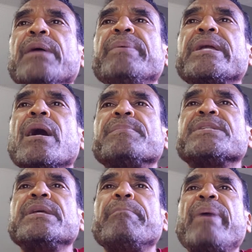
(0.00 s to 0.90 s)
it
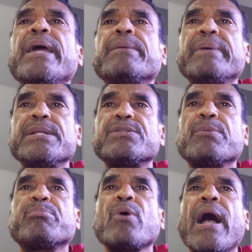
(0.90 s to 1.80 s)
becomes an impediment
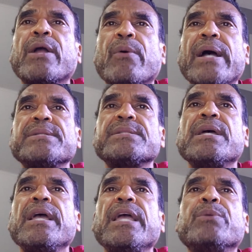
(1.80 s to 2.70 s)
to progress
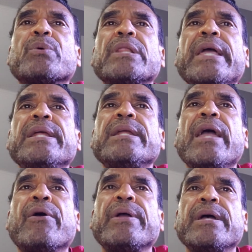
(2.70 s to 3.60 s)
in related
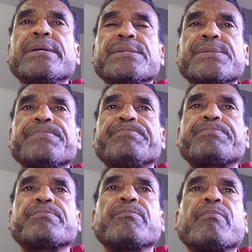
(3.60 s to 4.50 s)
areas.
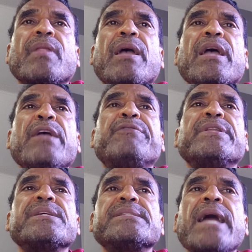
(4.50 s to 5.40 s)
If
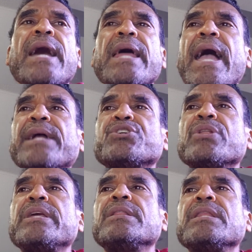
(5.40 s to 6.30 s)
it does not
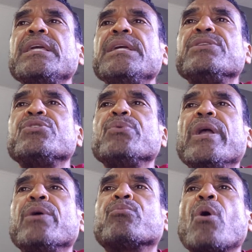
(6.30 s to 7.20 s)
actually lead to
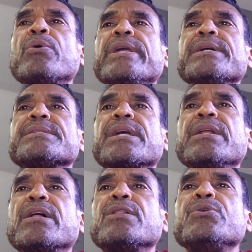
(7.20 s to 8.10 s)
erroneous
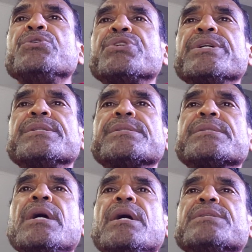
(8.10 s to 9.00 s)

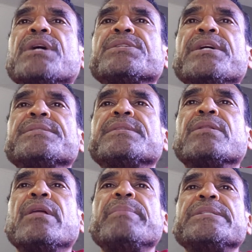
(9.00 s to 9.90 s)
conclusions, such as the
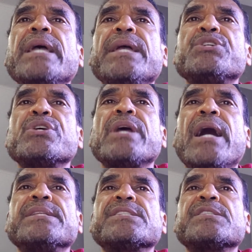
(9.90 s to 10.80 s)
limitation
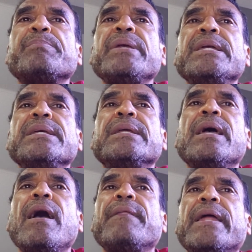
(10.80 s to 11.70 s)
on speed
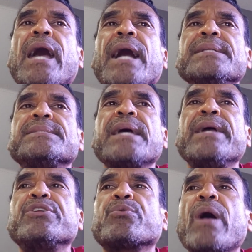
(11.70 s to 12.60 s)
that
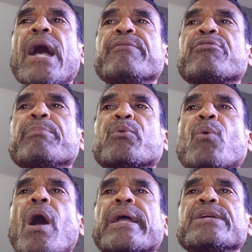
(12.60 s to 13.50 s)
Einstein derived from a
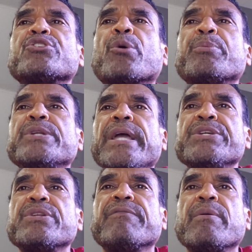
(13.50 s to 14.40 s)
wrong
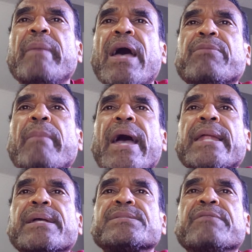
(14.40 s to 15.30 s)
interpretation of the
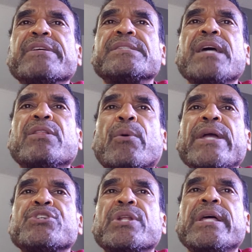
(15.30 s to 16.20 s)
mathematics of
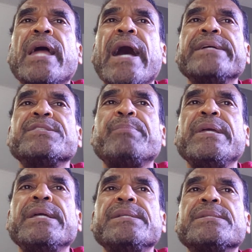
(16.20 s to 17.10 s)
acceleration at high
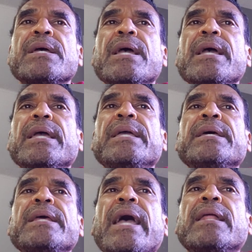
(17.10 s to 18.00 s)
speeds,
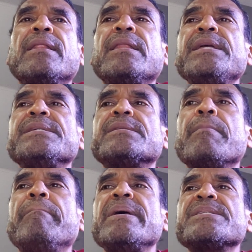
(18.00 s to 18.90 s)
it at least
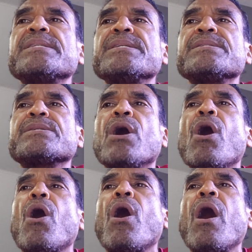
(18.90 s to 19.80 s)
misses
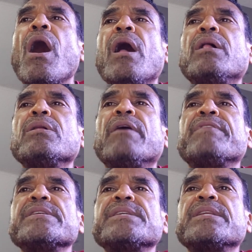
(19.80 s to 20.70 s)
all of
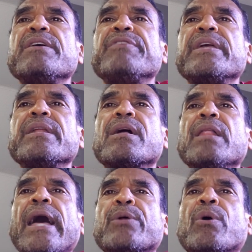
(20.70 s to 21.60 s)
the significant
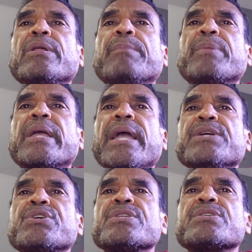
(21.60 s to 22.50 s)
collateral
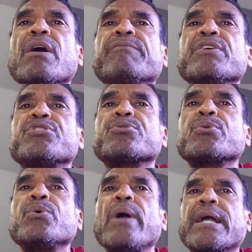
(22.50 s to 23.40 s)
implications of the
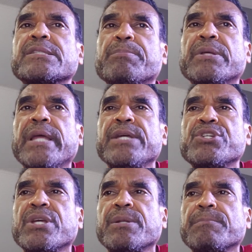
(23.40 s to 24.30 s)
true
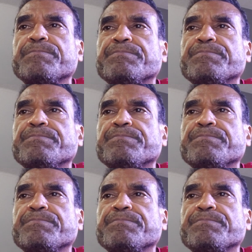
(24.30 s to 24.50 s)
explanation.